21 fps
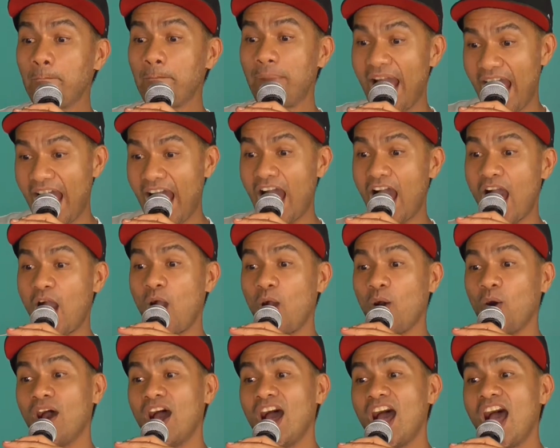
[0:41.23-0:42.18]

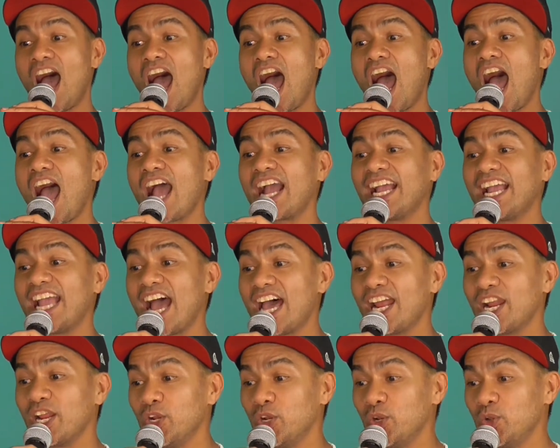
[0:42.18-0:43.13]
Pow! I
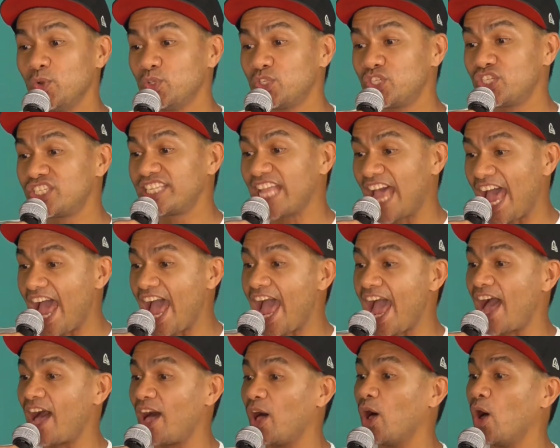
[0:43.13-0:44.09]
got a new
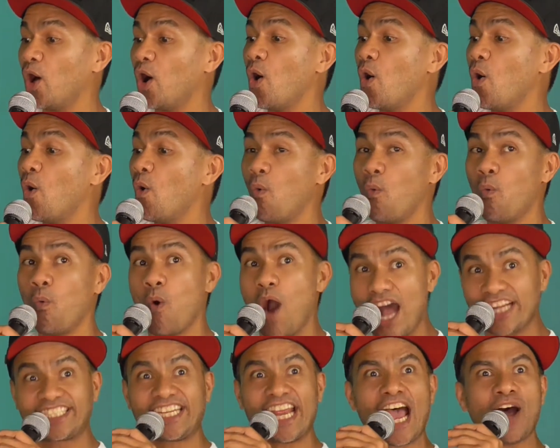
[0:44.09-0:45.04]
style.
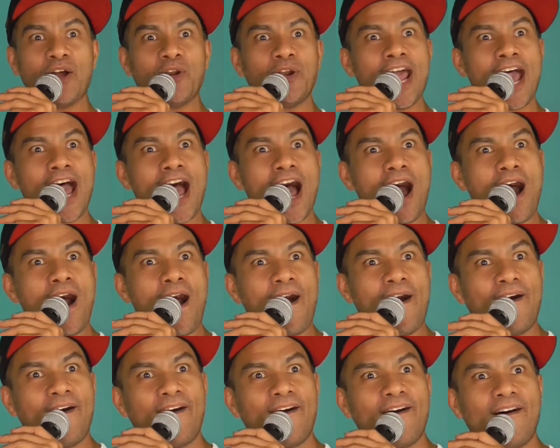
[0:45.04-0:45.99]
Watch out
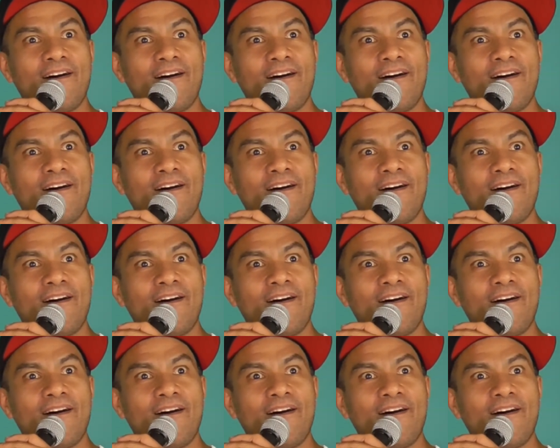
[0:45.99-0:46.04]
now.